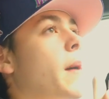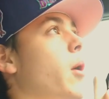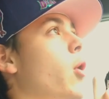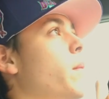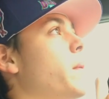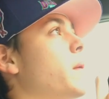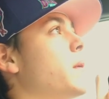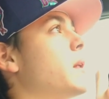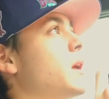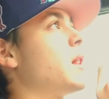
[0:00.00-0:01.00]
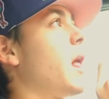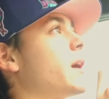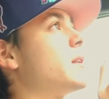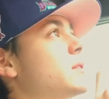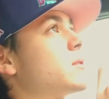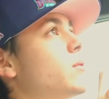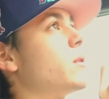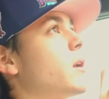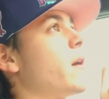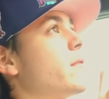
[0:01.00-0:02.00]
I'm hoping me and Eli get to
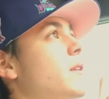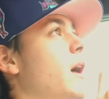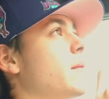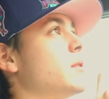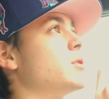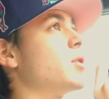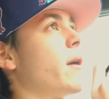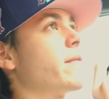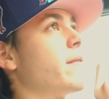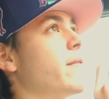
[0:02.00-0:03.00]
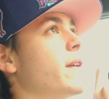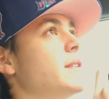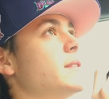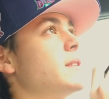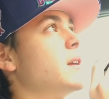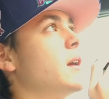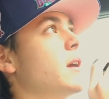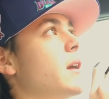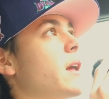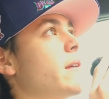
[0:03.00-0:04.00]
school in enough time to show off the fits
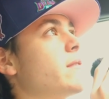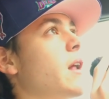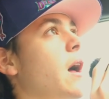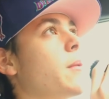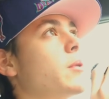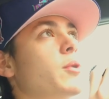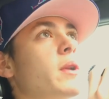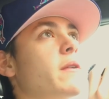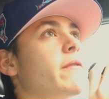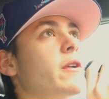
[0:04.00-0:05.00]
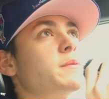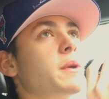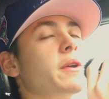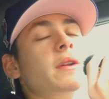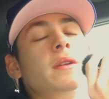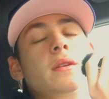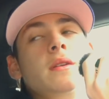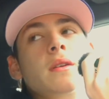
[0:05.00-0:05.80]
if not, we'll do it in the first period.